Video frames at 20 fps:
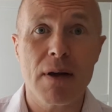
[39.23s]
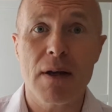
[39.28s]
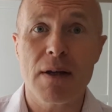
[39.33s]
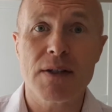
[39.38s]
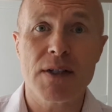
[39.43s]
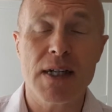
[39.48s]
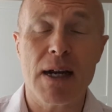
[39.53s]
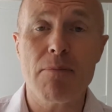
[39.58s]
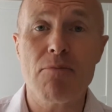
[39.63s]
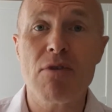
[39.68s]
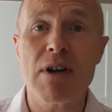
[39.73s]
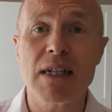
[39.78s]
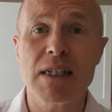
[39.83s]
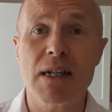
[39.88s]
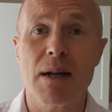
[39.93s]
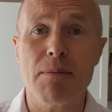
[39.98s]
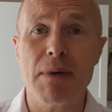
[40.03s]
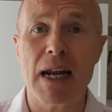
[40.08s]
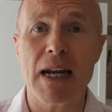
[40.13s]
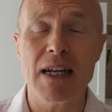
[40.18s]
Some
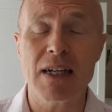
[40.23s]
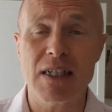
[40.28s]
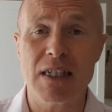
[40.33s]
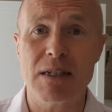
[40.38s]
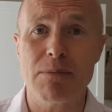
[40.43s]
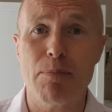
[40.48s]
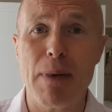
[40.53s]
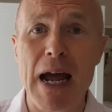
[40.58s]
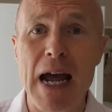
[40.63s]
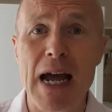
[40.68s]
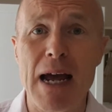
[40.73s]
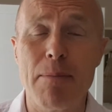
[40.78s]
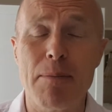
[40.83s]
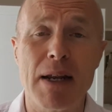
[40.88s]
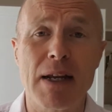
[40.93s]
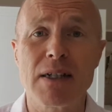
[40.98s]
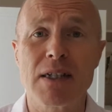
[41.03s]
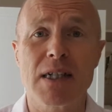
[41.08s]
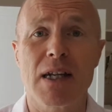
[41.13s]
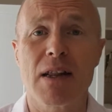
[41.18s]
reason I'm getting spam
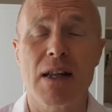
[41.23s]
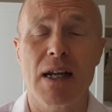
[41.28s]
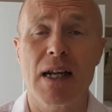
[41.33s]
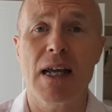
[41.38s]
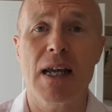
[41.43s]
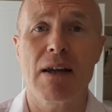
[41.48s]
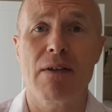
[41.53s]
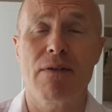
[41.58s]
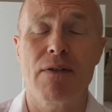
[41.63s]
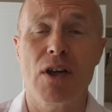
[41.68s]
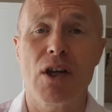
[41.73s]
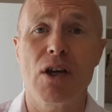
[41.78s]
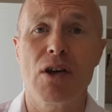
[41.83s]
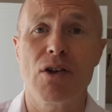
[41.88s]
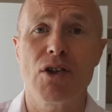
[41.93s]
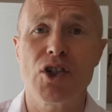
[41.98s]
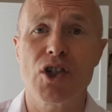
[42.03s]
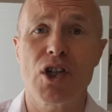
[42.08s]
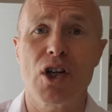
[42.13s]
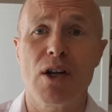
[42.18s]
into the
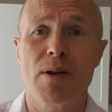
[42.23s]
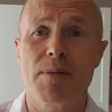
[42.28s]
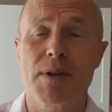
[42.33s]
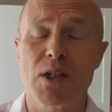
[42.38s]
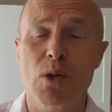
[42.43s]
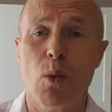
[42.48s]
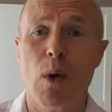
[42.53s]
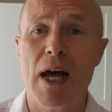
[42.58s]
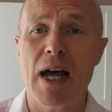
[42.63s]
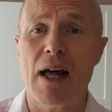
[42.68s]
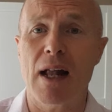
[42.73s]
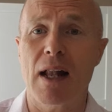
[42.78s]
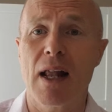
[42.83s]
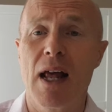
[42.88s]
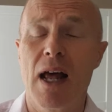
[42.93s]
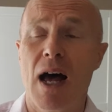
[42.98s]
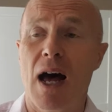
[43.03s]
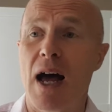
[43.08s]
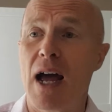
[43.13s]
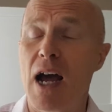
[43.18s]
YouTube as well.
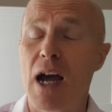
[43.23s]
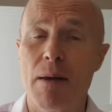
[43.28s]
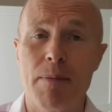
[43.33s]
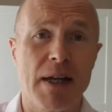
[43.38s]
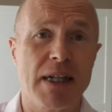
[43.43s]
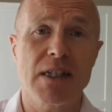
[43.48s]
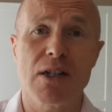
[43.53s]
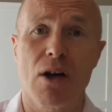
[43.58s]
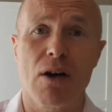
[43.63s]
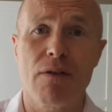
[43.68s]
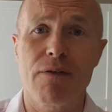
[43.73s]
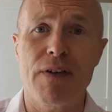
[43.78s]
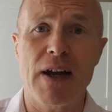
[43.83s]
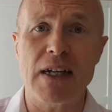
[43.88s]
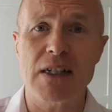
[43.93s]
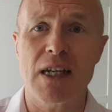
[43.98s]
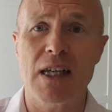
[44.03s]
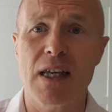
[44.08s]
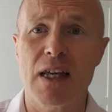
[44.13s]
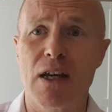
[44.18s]
I hope that's not
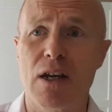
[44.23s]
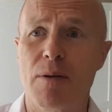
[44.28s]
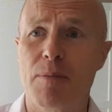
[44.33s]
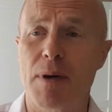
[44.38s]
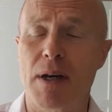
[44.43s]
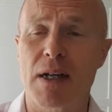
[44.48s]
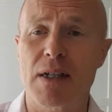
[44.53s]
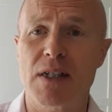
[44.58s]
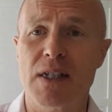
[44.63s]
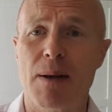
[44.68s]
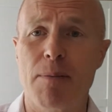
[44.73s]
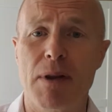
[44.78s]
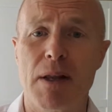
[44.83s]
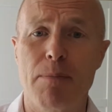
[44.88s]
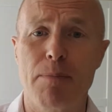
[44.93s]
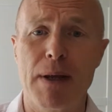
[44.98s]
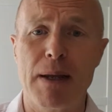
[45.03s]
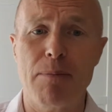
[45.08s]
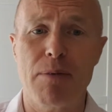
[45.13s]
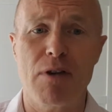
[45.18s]
affecting you, but some of the
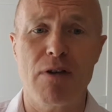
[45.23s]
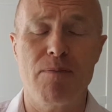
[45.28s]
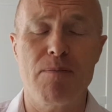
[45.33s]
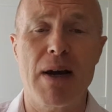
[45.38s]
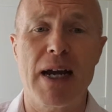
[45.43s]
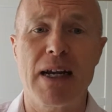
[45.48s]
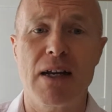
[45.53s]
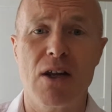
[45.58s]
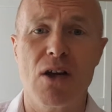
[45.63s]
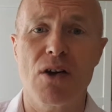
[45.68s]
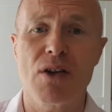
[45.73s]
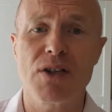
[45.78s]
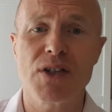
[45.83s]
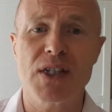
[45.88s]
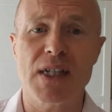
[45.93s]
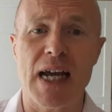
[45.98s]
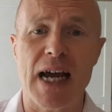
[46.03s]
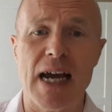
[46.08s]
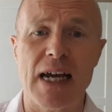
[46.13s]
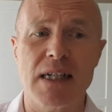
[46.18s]
people who've made
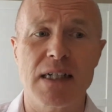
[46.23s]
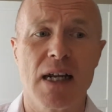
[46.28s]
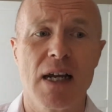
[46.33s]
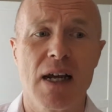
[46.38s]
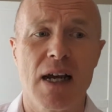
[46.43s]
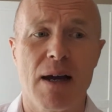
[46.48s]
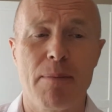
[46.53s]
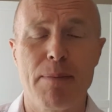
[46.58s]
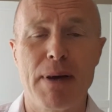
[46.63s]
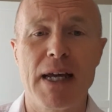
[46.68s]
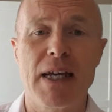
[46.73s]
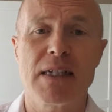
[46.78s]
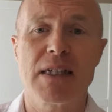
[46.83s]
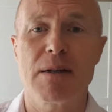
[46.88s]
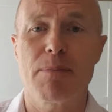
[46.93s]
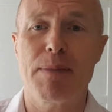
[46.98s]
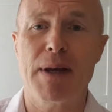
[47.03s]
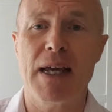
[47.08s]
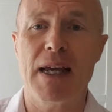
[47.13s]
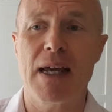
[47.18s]
contact appear
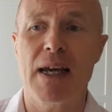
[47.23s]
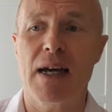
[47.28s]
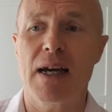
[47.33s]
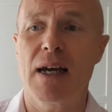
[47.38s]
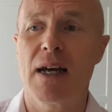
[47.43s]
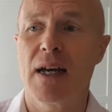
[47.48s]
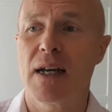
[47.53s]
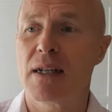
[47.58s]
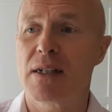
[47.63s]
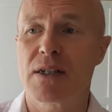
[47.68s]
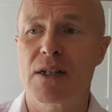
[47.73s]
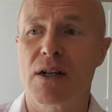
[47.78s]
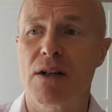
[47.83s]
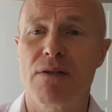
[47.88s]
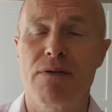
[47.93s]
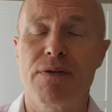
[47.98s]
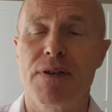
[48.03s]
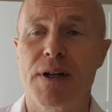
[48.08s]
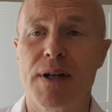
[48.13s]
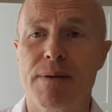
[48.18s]
to be
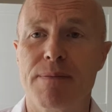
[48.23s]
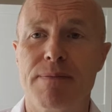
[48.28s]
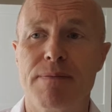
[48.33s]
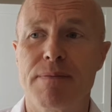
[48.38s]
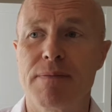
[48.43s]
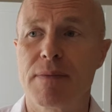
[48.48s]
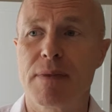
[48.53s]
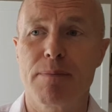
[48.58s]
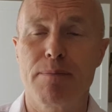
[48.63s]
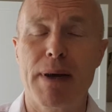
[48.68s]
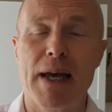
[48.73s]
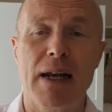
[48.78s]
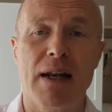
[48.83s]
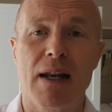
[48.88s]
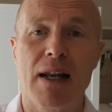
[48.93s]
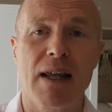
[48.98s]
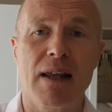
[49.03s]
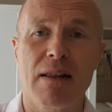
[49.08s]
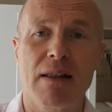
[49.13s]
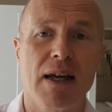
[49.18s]

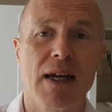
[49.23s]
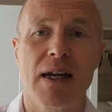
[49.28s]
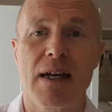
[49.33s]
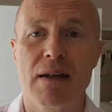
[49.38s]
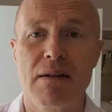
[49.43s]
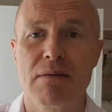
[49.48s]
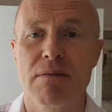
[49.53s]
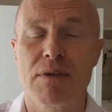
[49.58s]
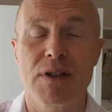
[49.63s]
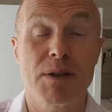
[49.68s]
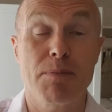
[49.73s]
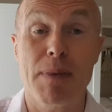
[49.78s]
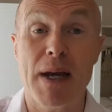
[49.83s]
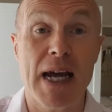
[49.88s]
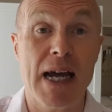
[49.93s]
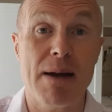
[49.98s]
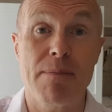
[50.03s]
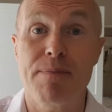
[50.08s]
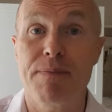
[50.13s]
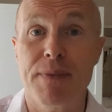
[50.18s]
peddling their
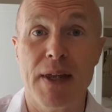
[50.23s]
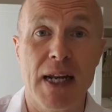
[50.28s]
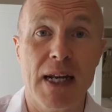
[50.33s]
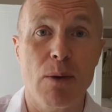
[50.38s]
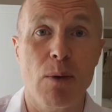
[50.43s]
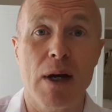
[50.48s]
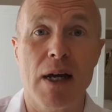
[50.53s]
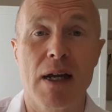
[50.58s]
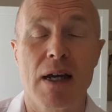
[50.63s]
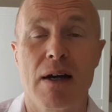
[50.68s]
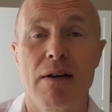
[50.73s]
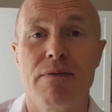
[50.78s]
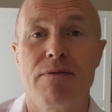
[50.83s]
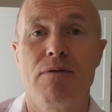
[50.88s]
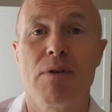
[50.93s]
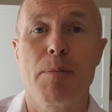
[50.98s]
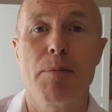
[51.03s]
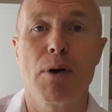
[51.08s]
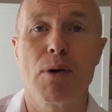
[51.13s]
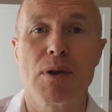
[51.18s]
spam. Anyway, I've
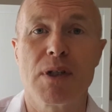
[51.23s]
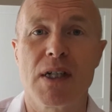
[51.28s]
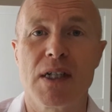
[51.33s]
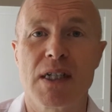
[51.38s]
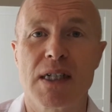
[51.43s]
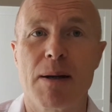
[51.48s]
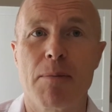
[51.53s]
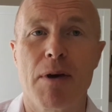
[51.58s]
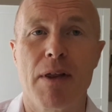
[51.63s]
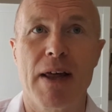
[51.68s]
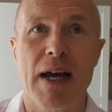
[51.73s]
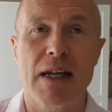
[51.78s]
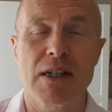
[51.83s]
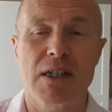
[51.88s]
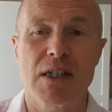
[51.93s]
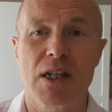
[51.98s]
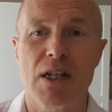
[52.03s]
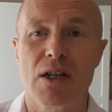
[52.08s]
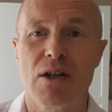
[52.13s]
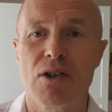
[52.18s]
reported some of that
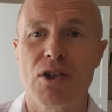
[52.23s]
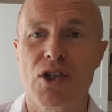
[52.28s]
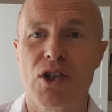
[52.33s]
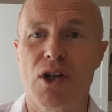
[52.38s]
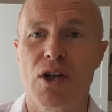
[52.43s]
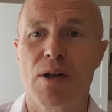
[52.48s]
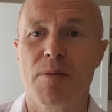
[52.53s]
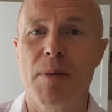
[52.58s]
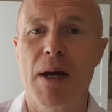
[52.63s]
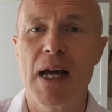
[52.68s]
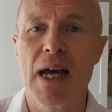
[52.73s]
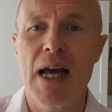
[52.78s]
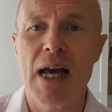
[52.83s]
to YouTube.